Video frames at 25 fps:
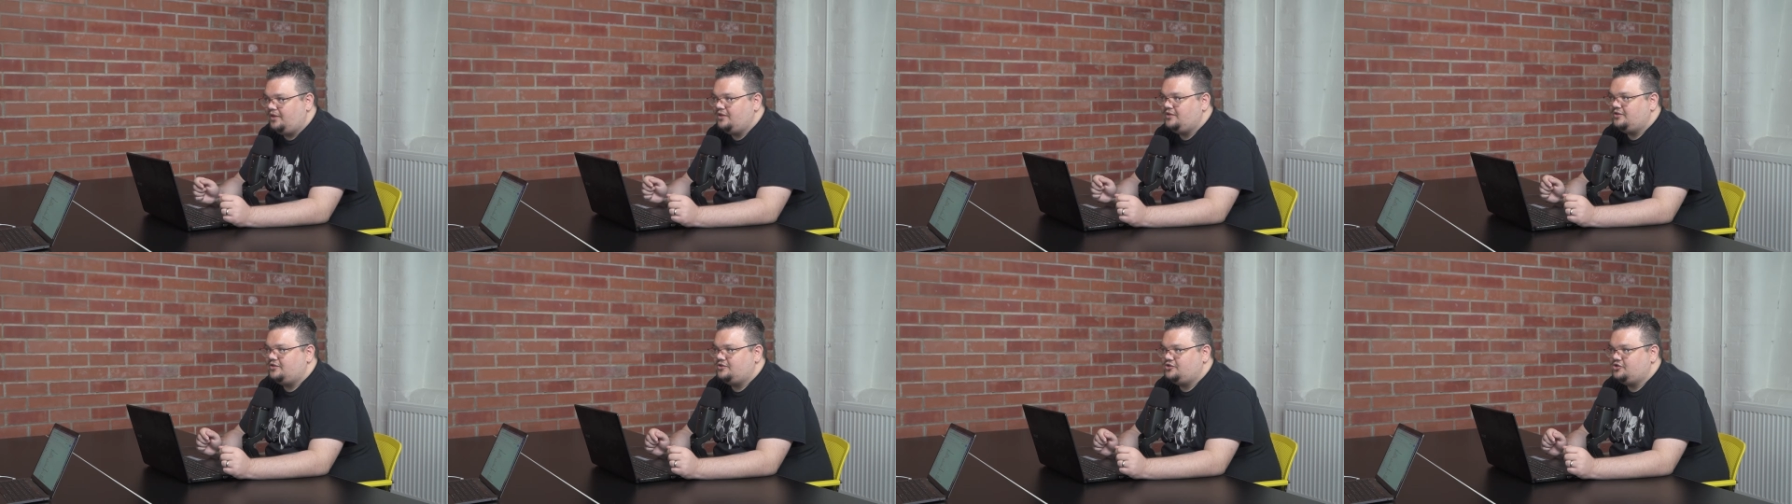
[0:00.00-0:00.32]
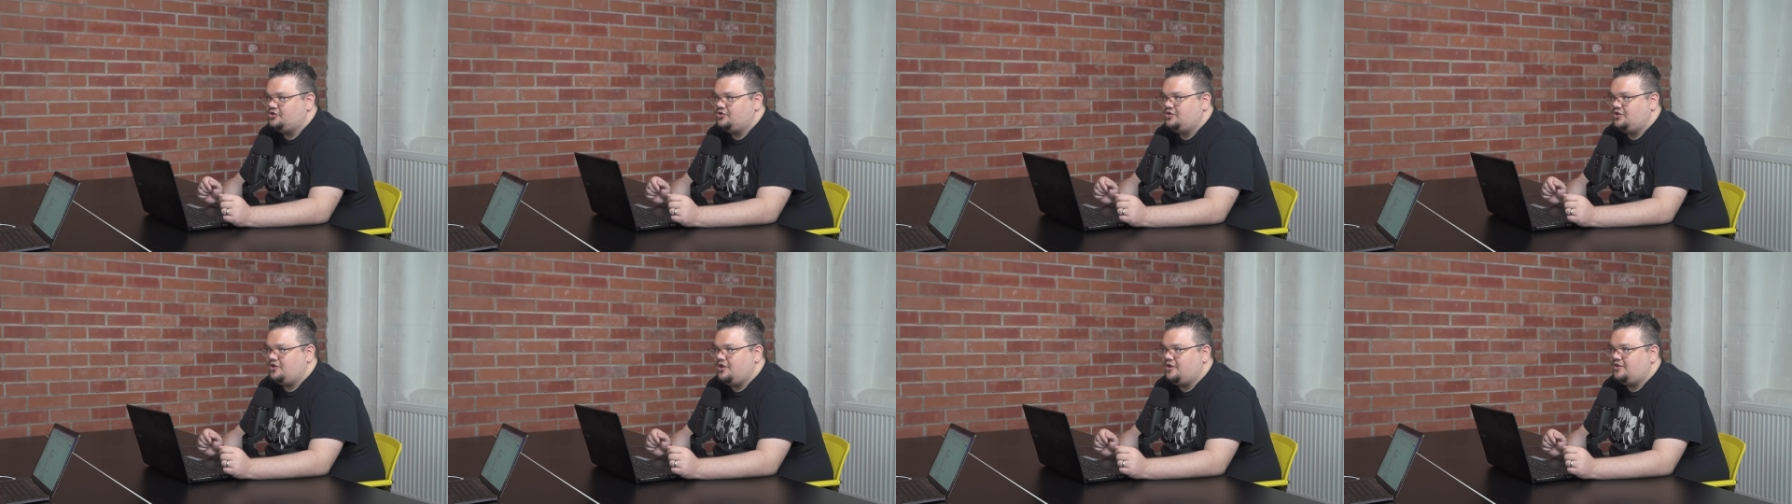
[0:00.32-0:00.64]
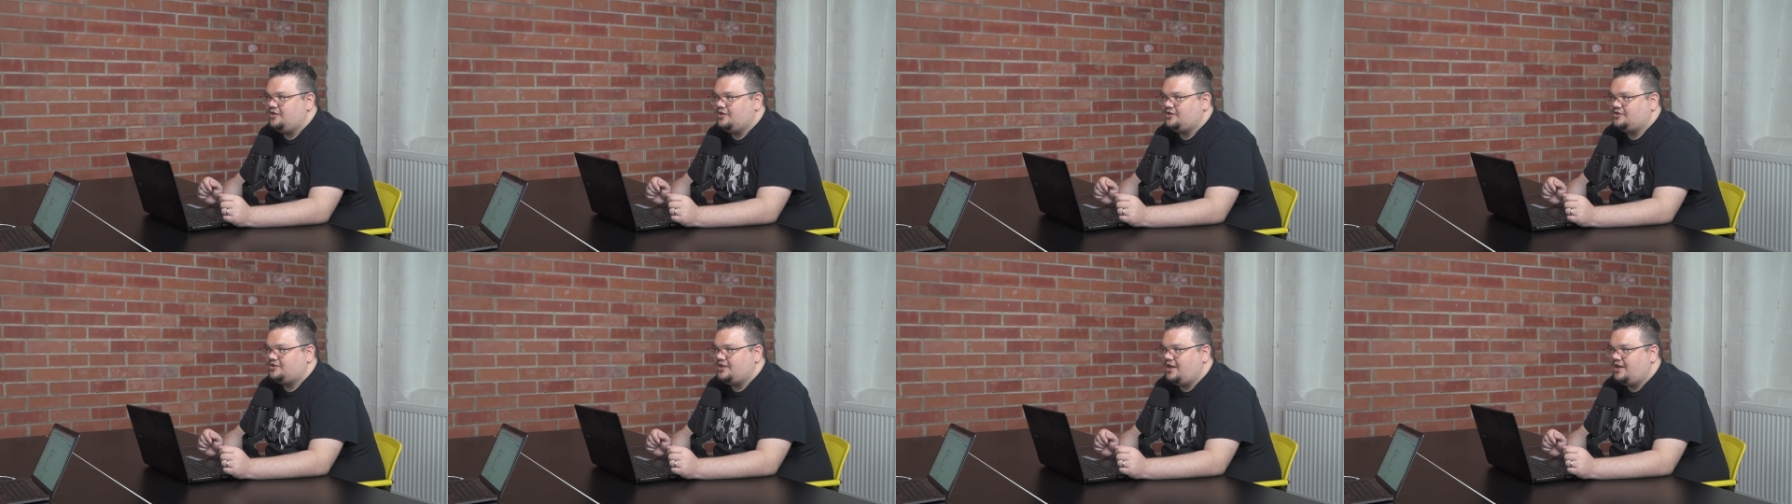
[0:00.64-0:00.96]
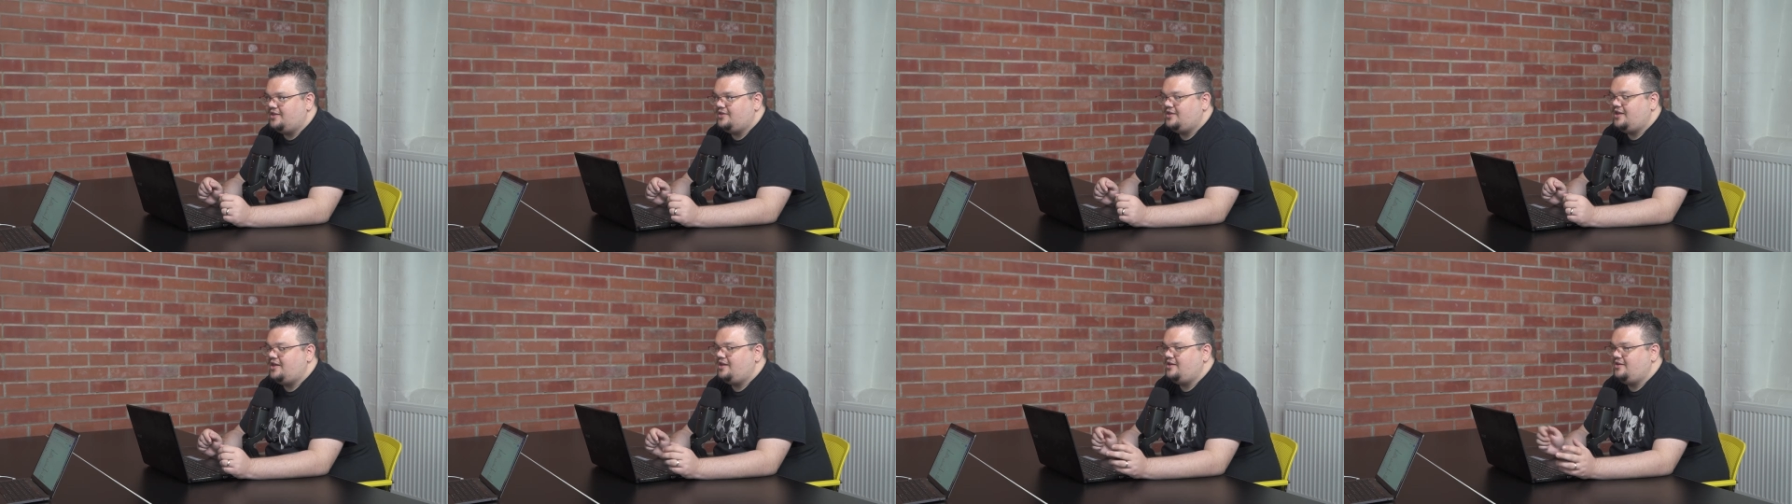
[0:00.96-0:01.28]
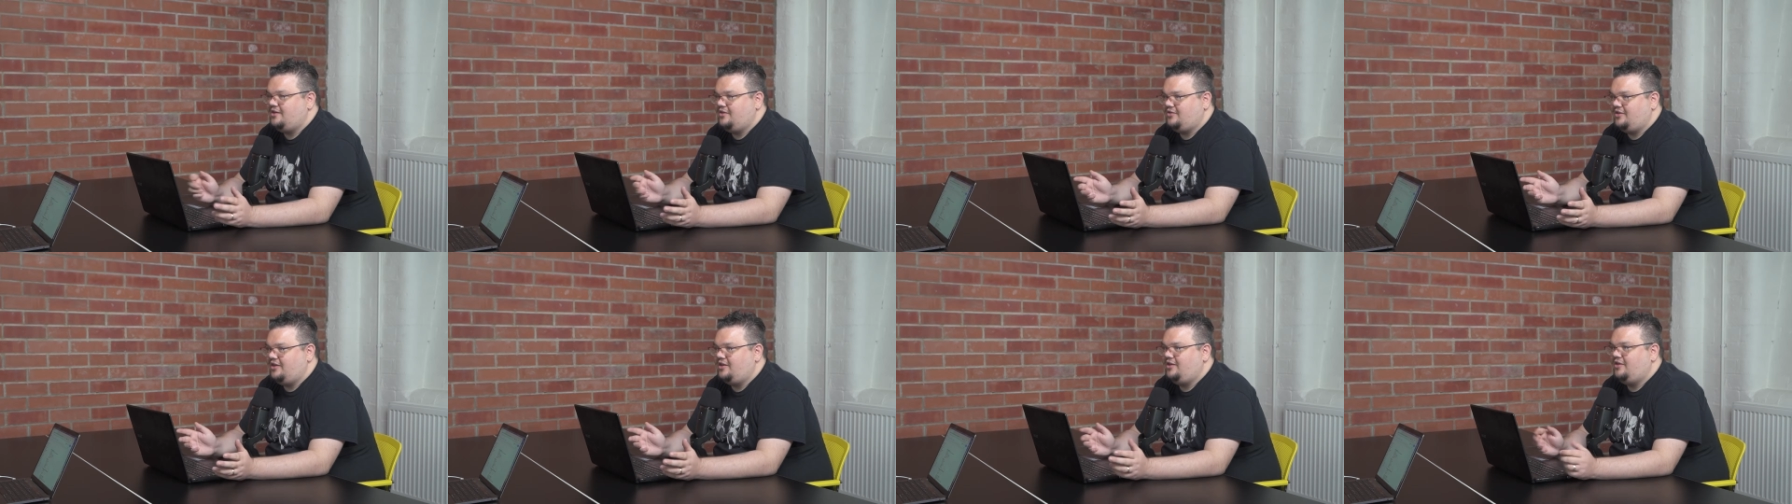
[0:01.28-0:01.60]
So they understand that, and
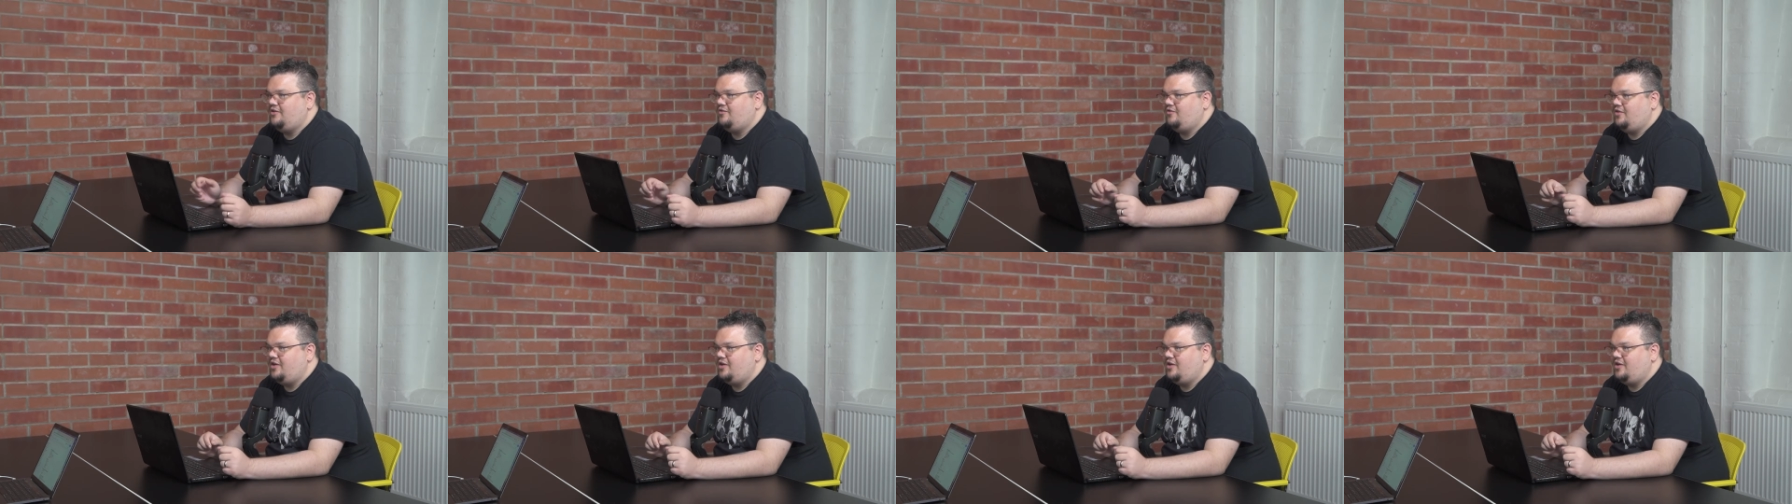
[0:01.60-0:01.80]
you're thinking,